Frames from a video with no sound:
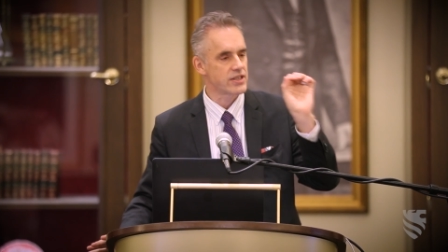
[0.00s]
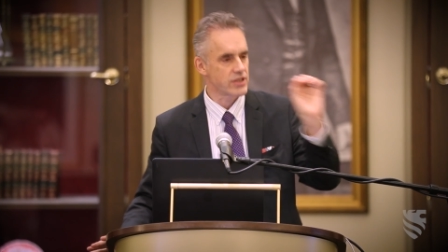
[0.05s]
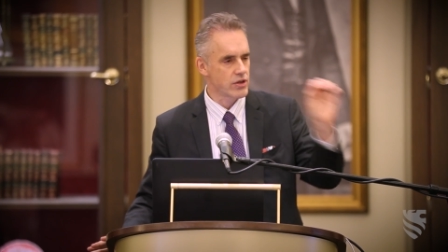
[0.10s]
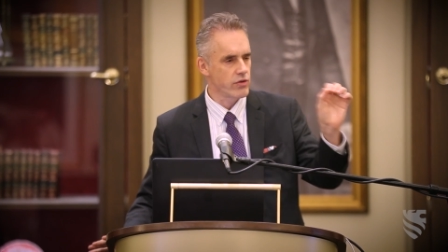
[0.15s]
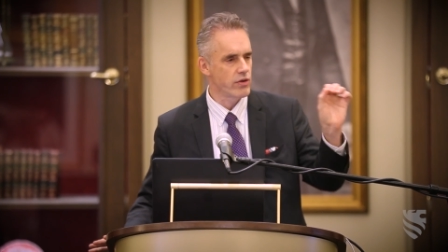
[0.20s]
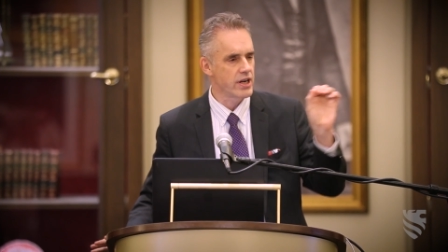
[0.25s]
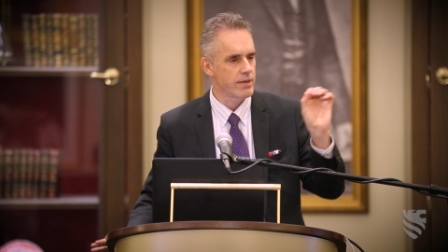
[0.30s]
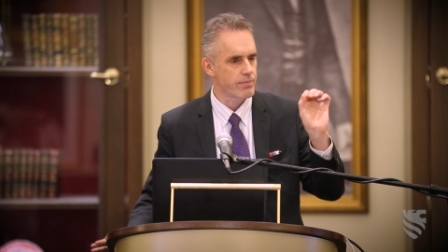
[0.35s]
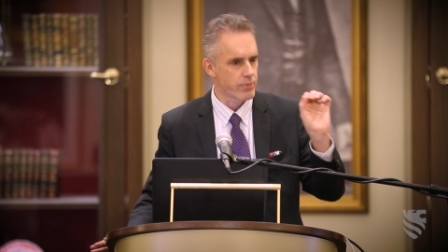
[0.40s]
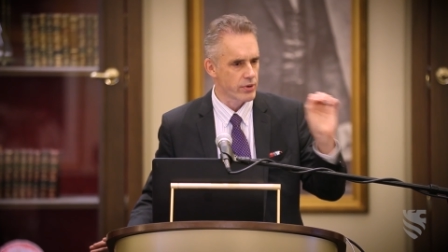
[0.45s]
that's
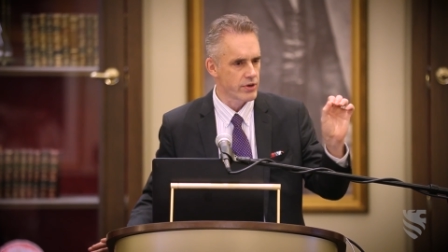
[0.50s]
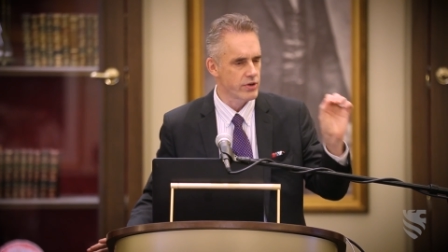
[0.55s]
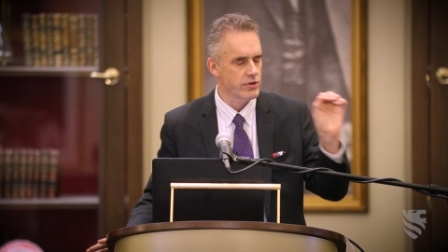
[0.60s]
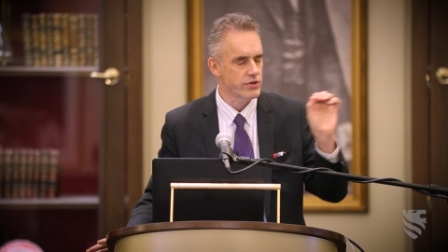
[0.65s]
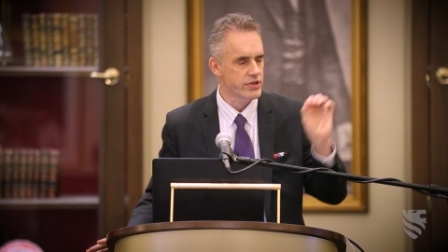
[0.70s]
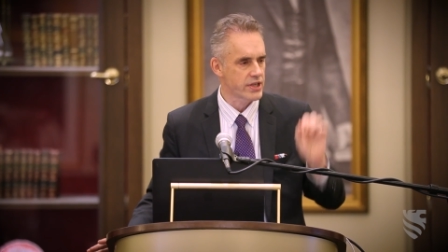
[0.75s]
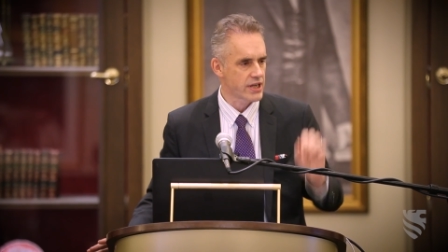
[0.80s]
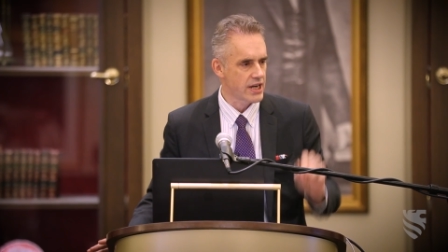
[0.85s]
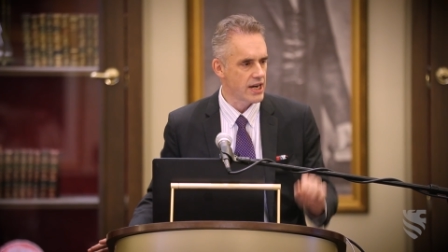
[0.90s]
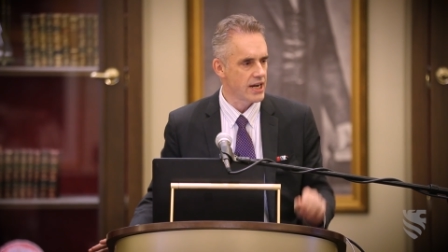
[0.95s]
going to
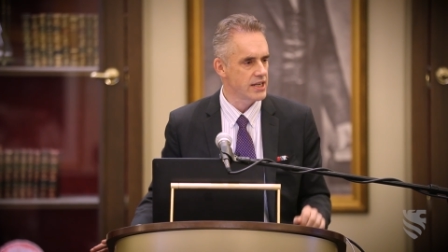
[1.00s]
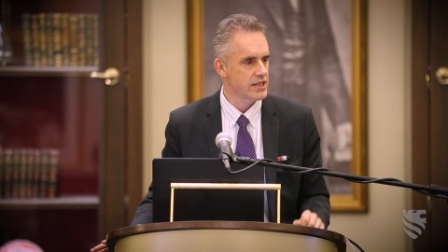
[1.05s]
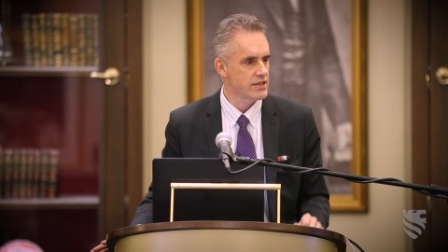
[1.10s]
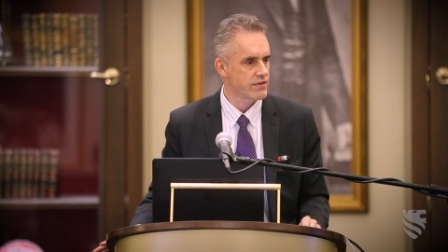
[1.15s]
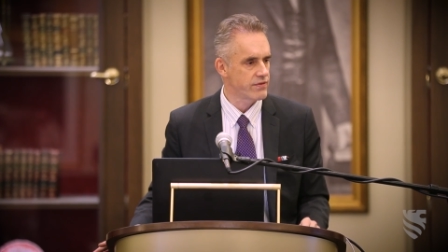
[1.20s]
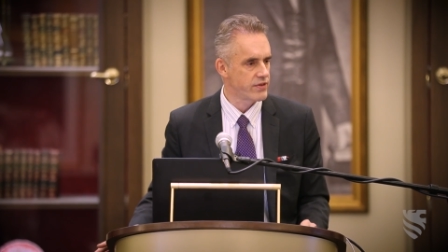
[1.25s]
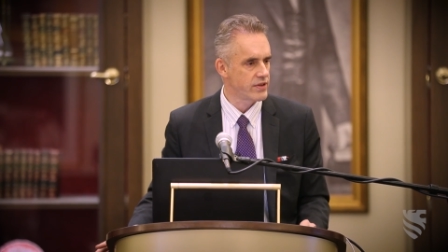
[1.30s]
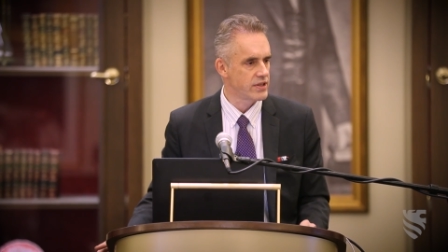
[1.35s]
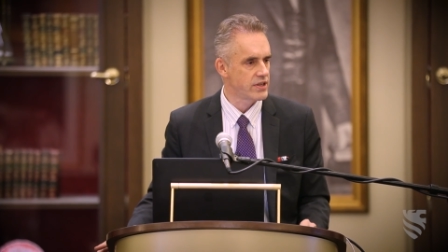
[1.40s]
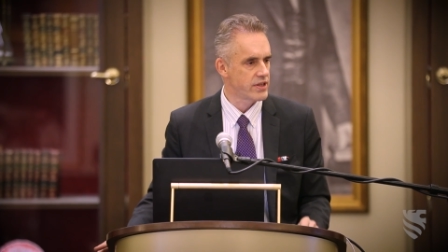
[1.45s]
produce the kinds
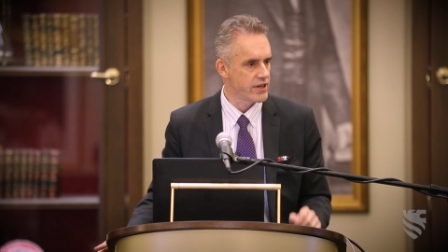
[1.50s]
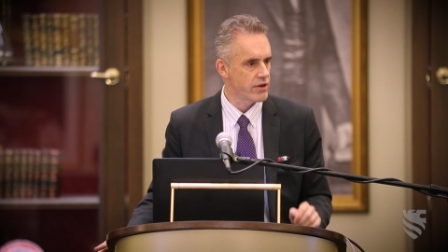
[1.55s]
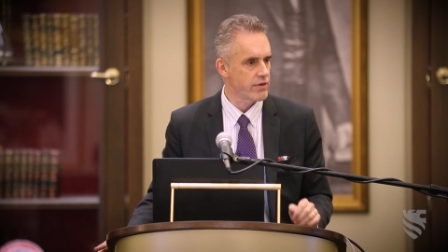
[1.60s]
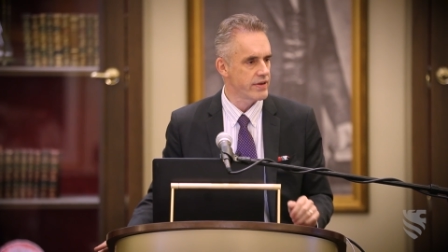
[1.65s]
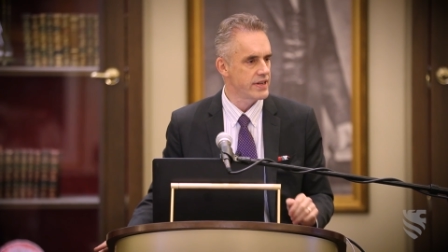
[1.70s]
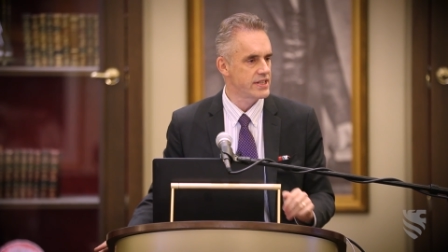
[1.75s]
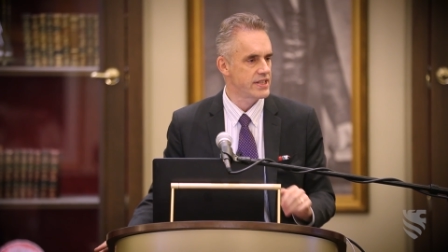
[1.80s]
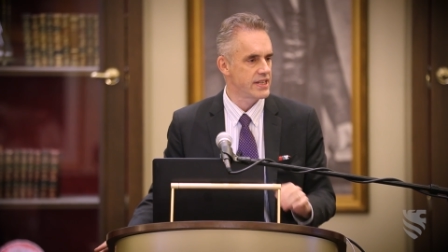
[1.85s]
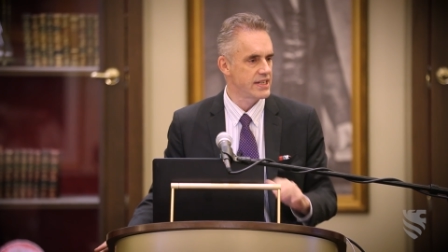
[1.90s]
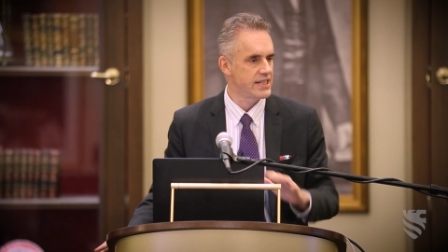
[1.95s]
of
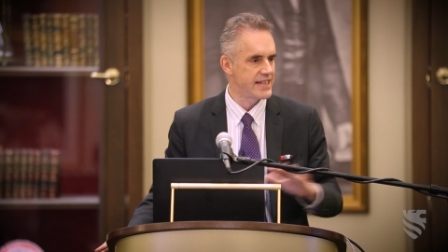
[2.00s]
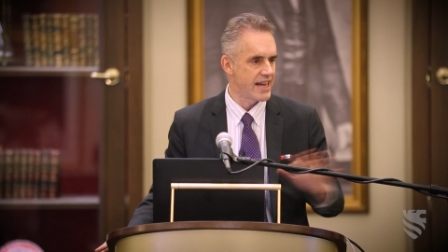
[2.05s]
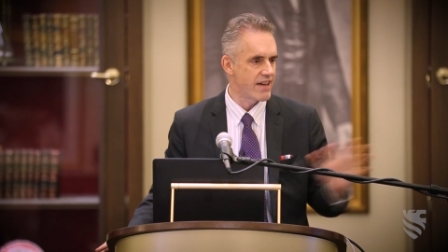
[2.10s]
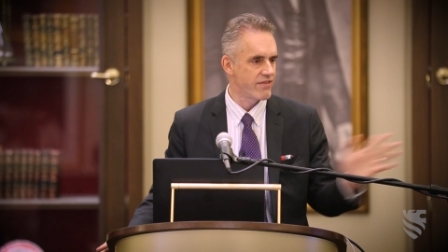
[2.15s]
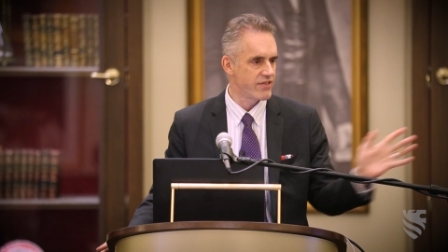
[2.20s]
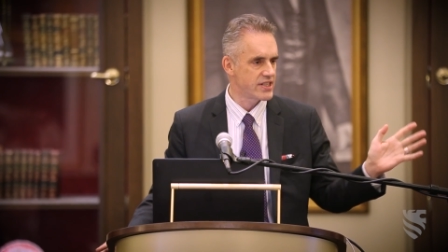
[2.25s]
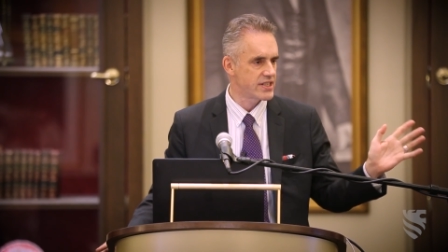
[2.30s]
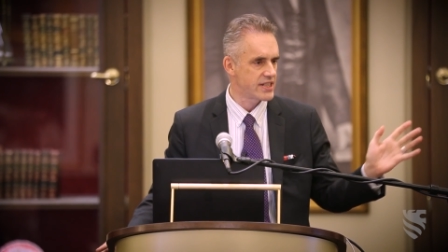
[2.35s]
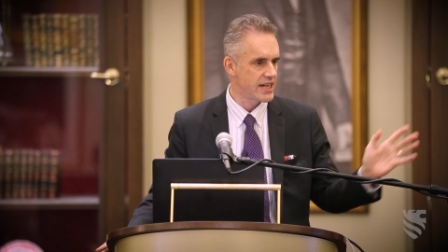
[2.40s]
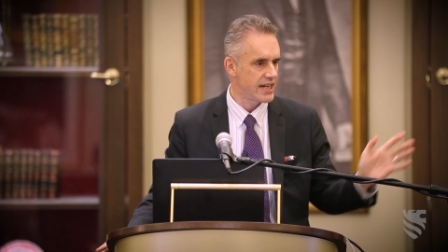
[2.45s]
theories that
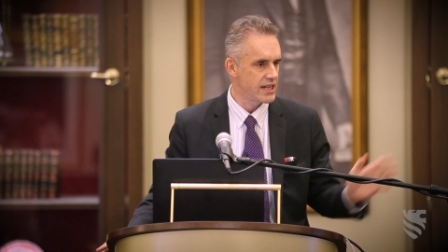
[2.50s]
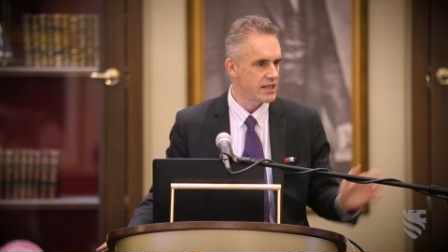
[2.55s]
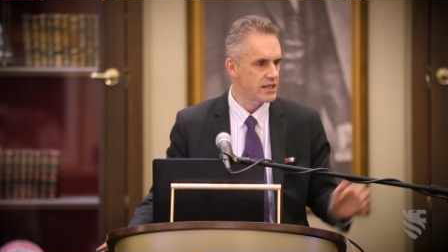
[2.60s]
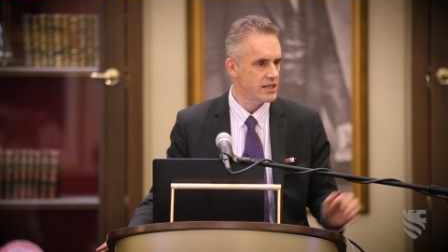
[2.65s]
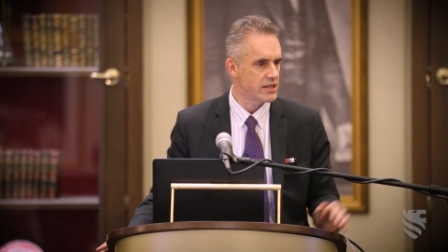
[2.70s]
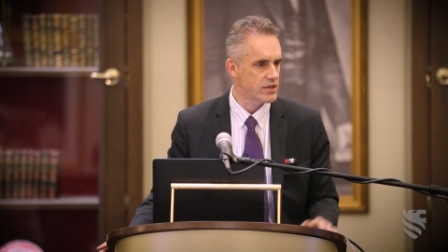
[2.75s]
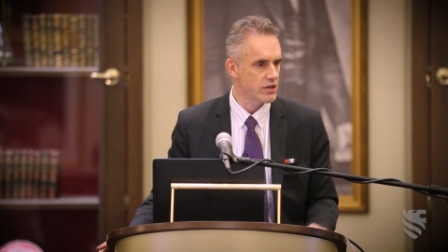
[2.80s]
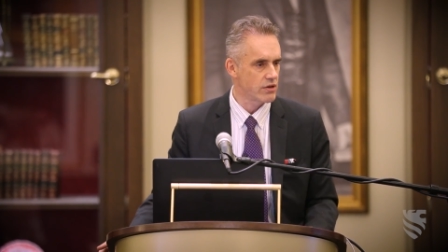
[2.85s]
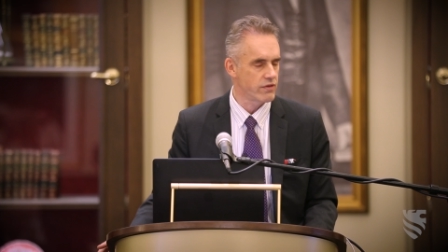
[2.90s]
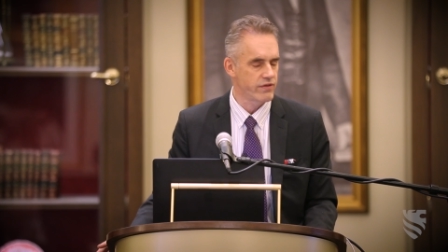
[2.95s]

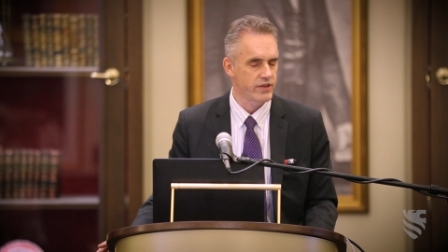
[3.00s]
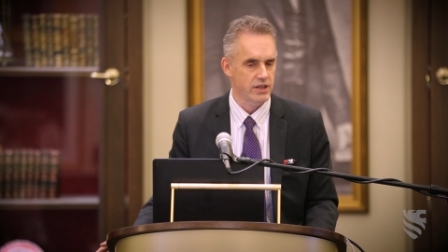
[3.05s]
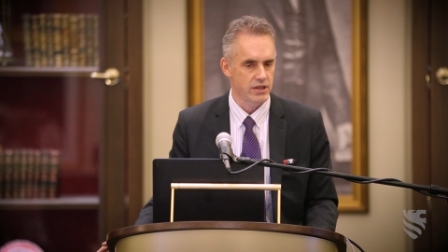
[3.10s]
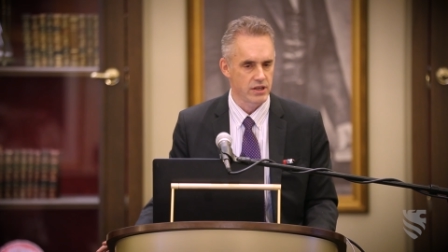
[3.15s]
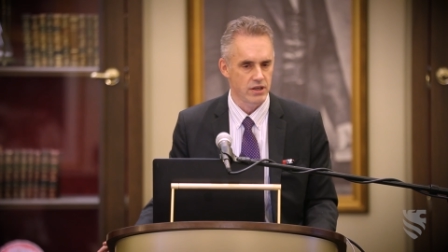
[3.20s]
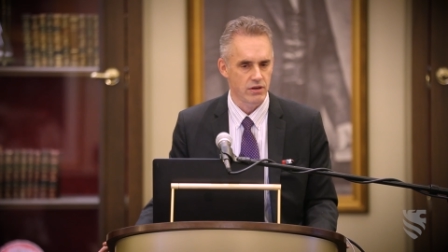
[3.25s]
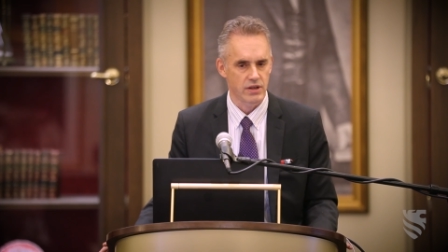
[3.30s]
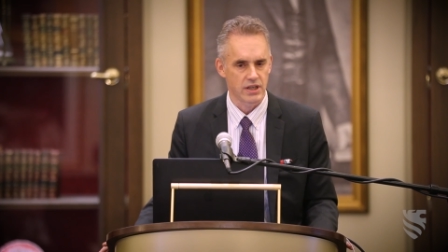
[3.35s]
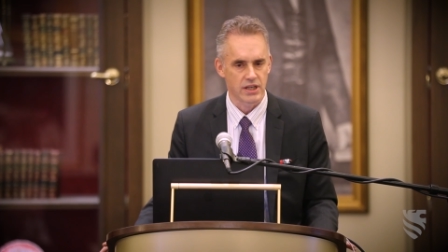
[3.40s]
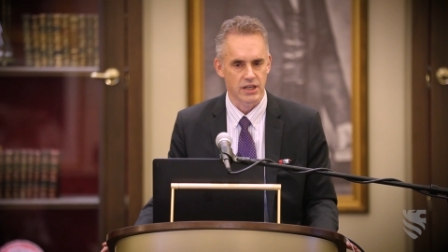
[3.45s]
devastated the
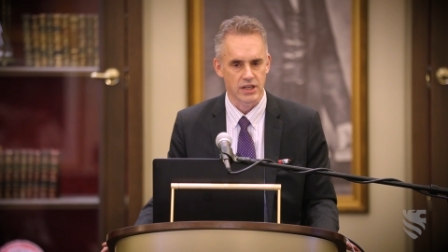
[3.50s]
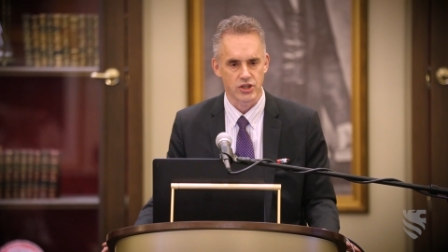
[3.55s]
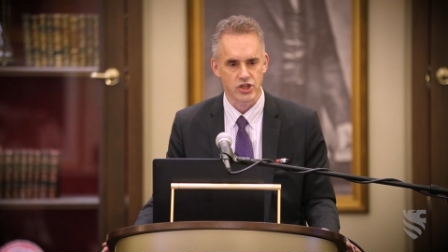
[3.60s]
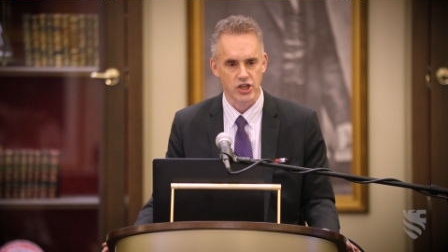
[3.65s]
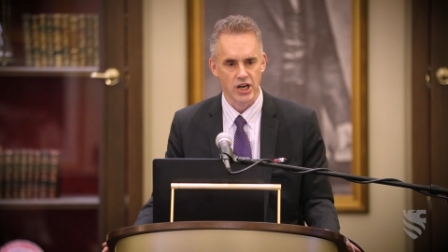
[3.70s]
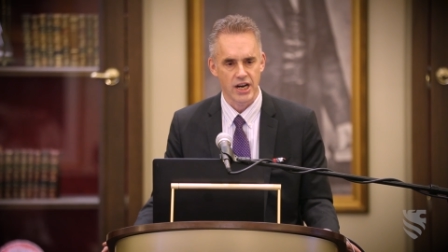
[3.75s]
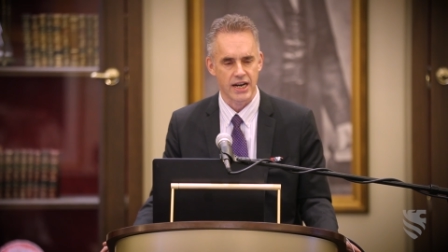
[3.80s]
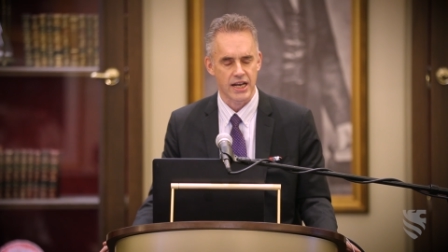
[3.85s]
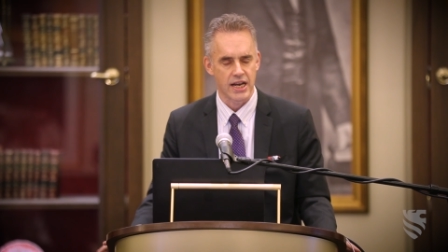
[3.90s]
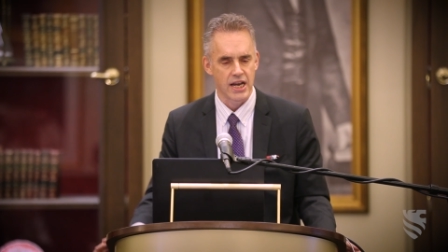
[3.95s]
Soviet Union and
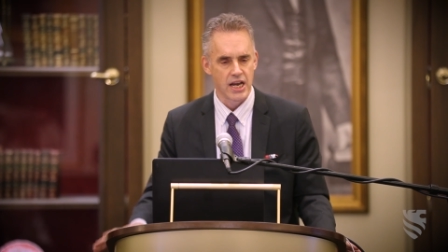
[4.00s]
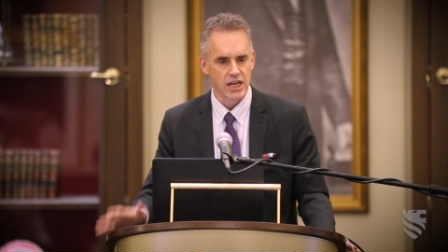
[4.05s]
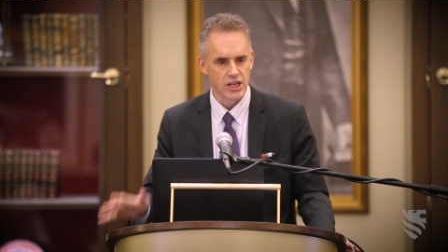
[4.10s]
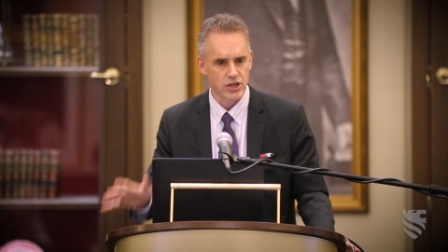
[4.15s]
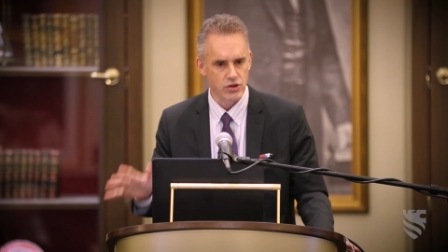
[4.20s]
China.